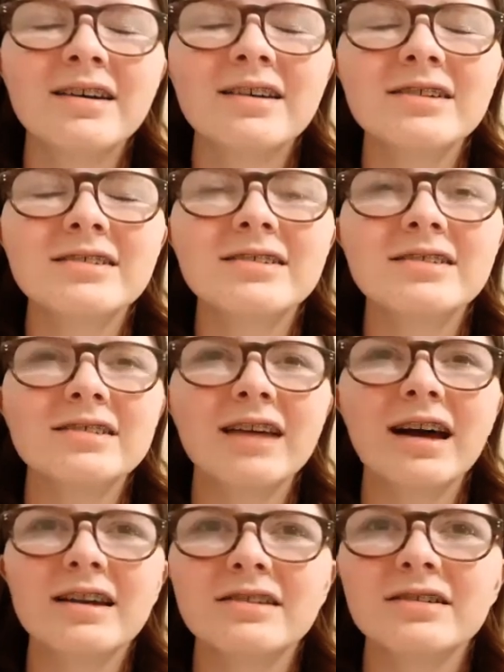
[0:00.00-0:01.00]

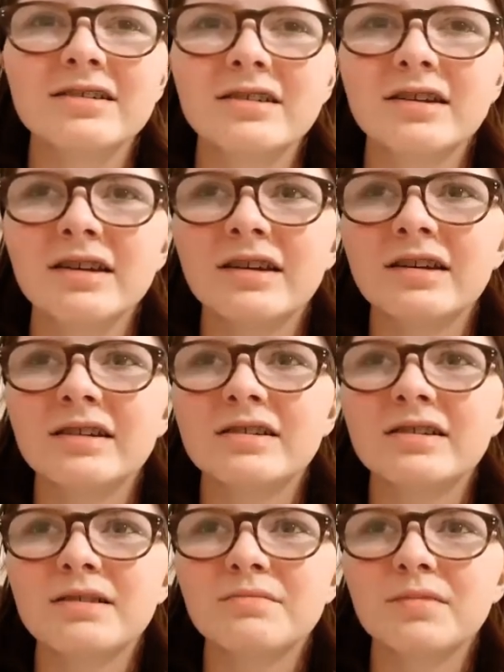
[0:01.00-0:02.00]
societally
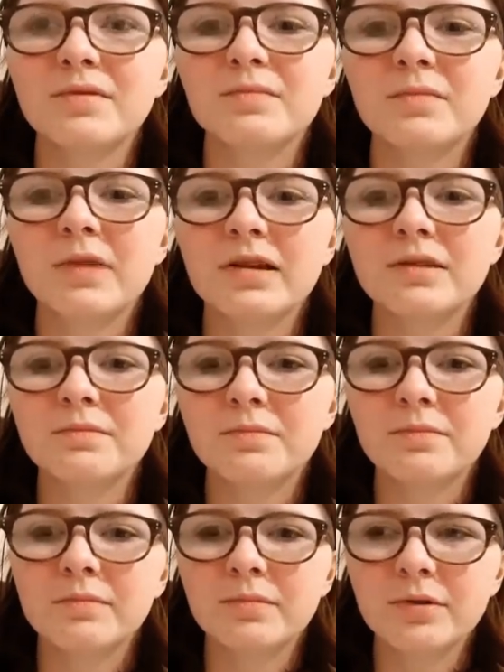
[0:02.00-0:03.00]
deemed as
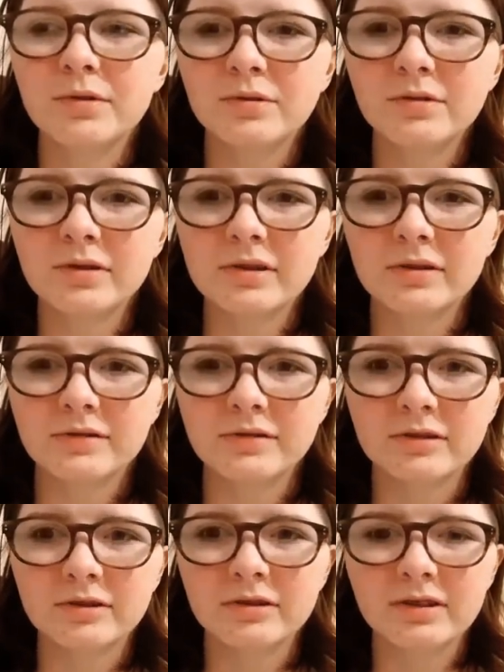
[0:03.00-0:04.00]

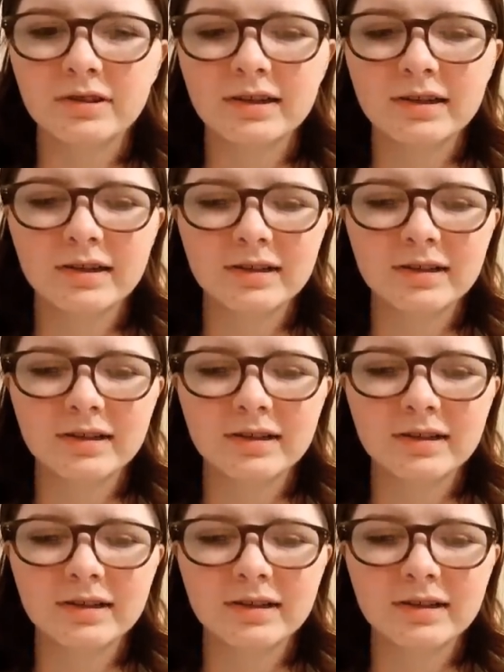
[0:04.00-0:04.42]
beautiful, like,